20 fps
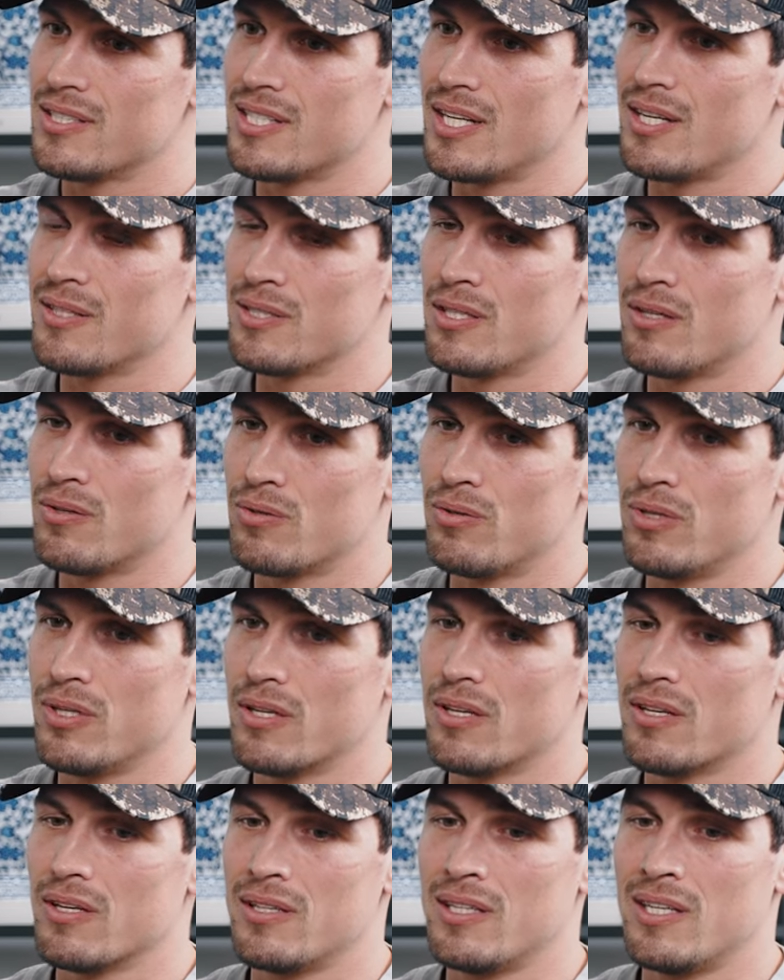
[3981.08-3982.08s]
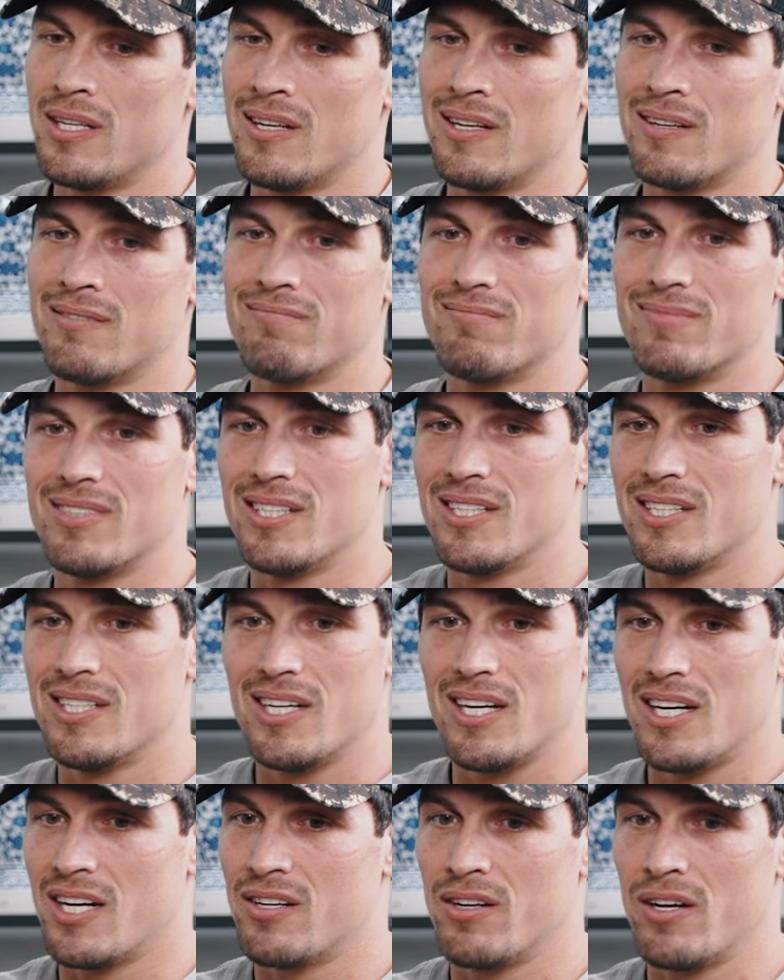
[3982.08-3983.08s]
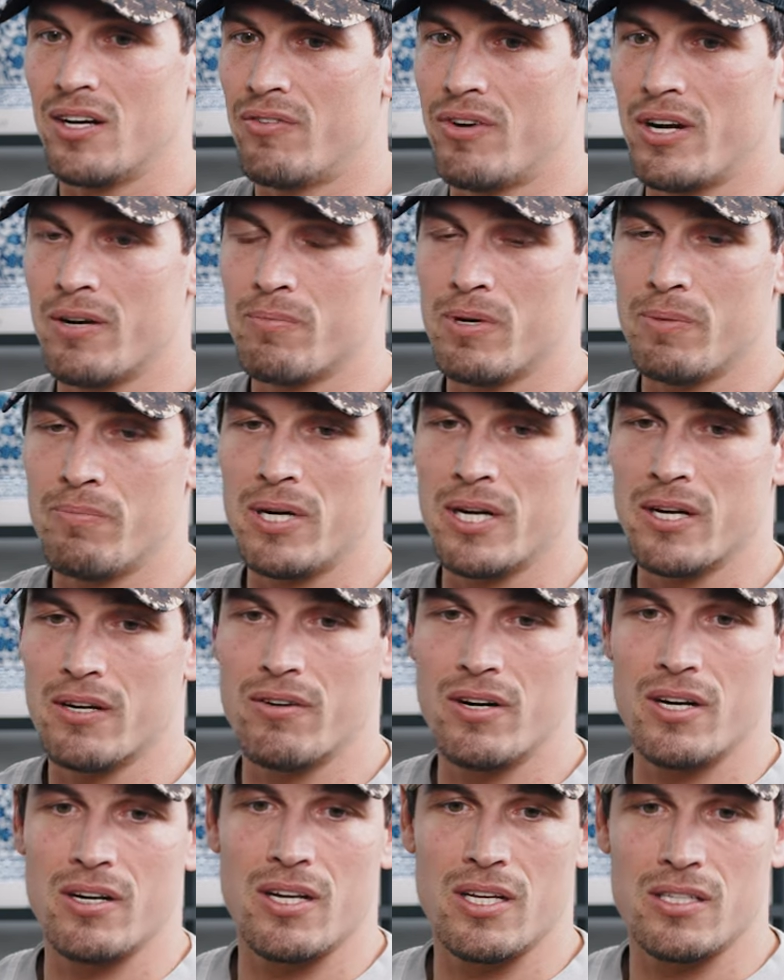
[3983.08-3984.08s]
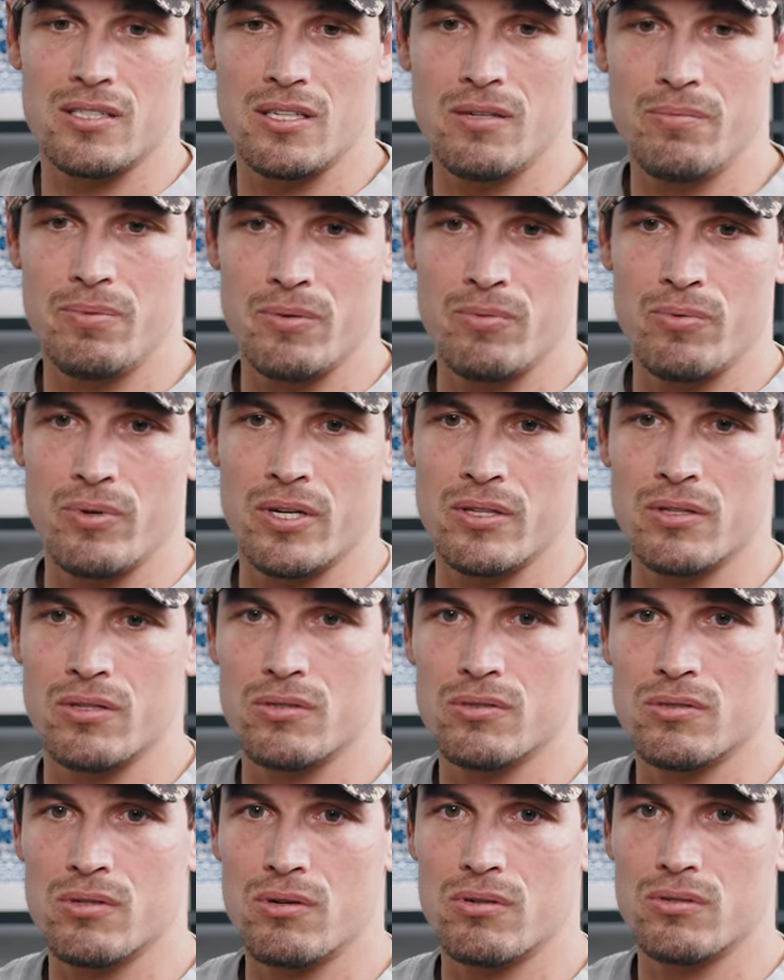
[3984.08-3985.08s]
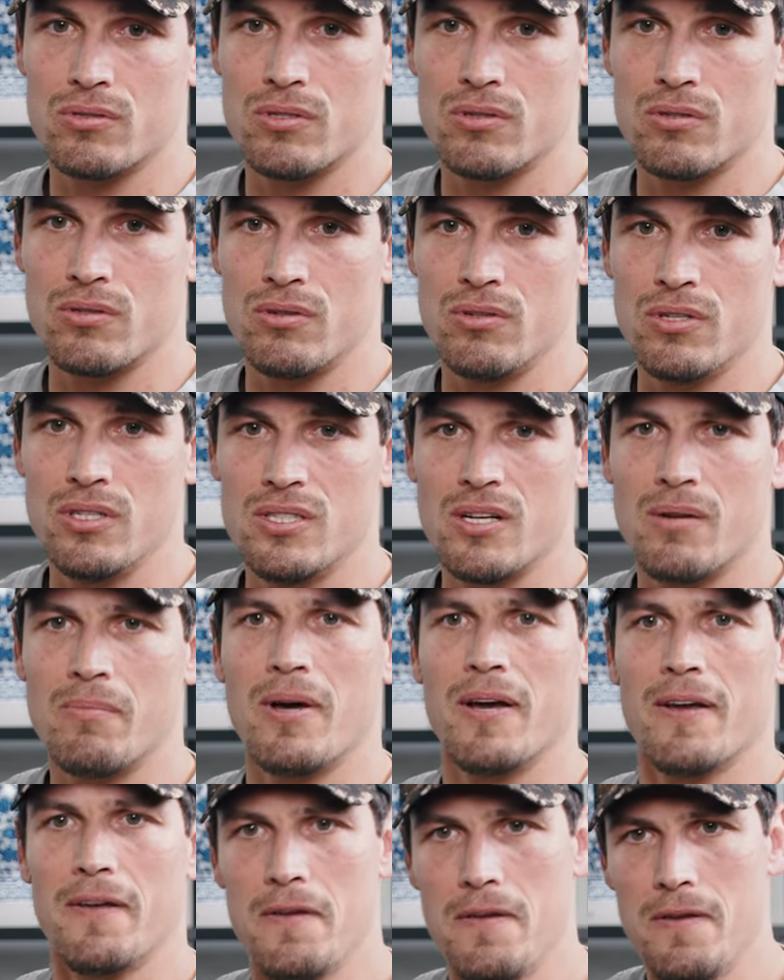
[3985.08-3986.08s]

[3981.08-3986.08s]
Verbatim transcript: sells out quick, and then I know I ride my bike around and I see people wearing the socks and the hoodies. I'm like,